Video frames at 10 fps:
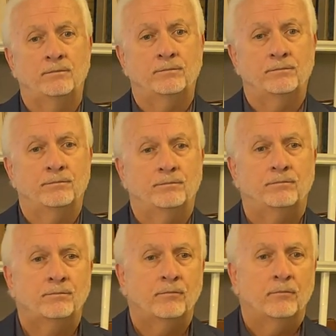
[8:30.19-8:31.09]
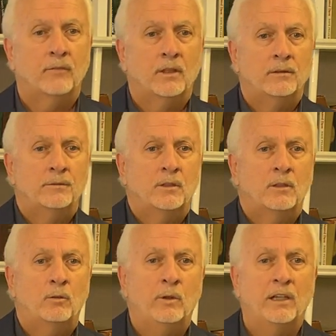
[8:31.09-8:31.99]
Amen. That's right. Yeah.
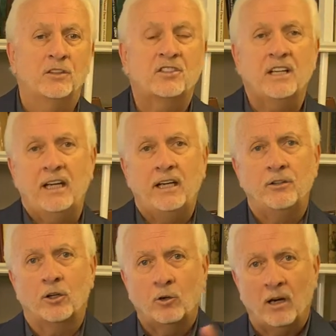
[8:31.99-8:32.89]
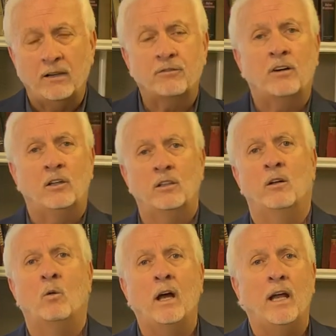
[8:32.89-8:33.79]
We are seeing the great falling
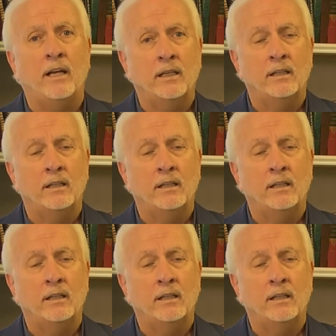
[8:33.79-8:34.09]
away